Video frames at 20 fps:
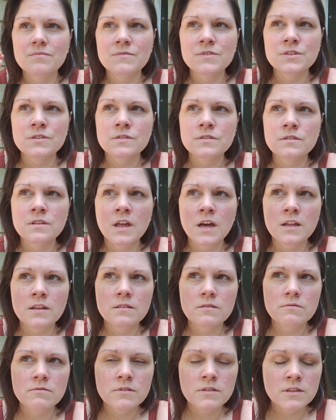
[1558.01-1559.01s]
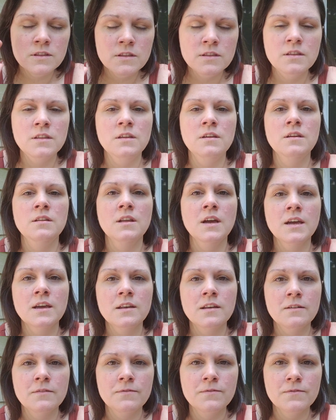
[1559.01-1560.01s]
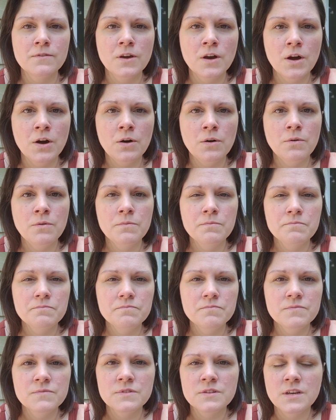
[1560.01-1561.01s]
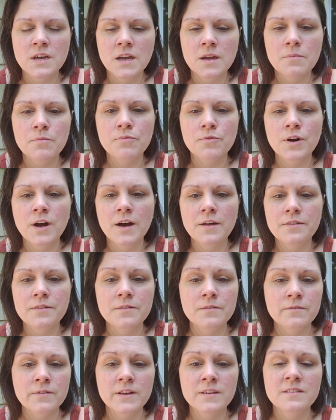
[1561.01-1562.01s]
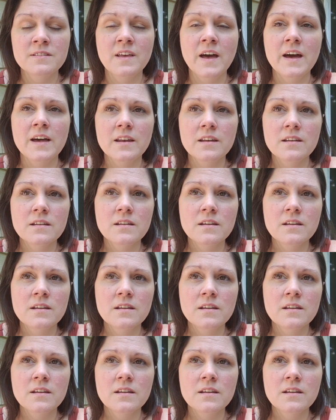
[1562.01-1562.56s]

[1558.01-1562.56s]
just let the negative go. Take a breath and reset.